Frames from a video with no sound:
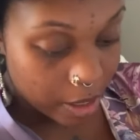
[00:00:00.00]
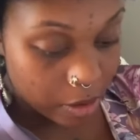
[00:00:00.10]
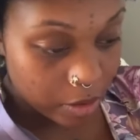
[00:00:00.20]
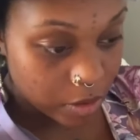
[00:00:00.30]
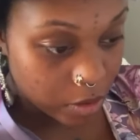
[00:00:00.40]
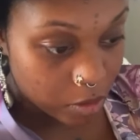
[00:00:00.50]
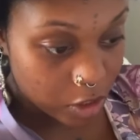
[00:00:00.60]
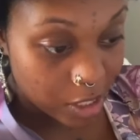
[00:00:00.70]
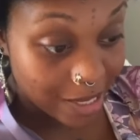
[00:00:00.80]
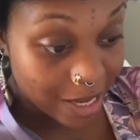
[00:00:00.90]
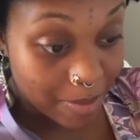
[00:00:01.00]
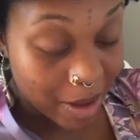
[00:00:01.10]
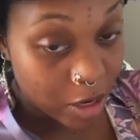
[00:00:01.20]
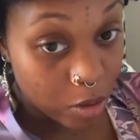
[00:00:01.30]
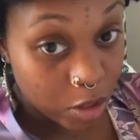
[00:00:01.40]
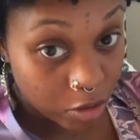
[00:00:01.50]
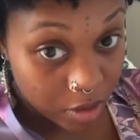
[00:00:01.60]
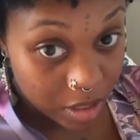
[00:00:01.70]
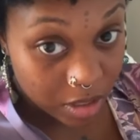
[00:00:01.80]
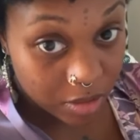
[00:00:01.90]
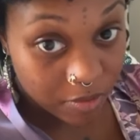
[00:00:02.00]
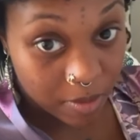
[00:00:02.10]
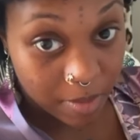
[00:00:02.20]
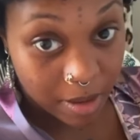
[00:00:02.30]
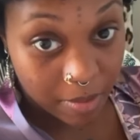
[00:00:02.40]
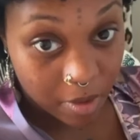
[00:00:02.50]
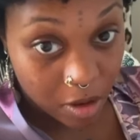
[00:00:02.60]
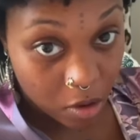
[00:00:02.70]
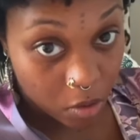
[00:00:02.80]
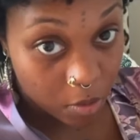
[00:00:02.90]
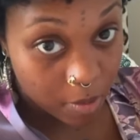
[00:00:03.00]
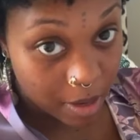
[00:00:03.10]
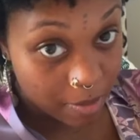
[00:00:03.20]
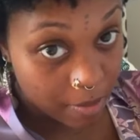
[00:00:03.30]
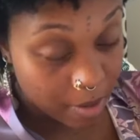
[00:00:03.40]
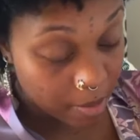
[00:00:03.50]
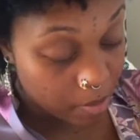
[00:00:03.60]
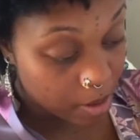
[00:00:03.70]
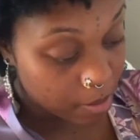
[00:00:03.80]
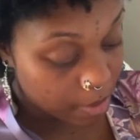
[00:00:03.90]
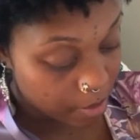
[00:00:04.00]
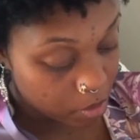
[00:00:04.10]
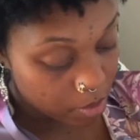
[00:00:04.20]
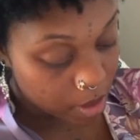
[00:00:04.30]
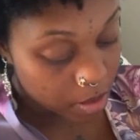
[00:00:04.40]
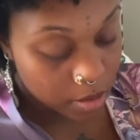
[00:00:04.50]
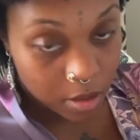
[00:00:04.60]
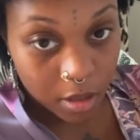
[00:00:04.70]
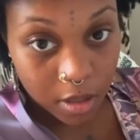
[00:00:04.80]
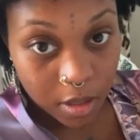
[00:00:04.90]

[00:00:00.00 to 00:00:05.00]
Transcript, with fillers: and also she can get my nutrients from my you know my my my boobies.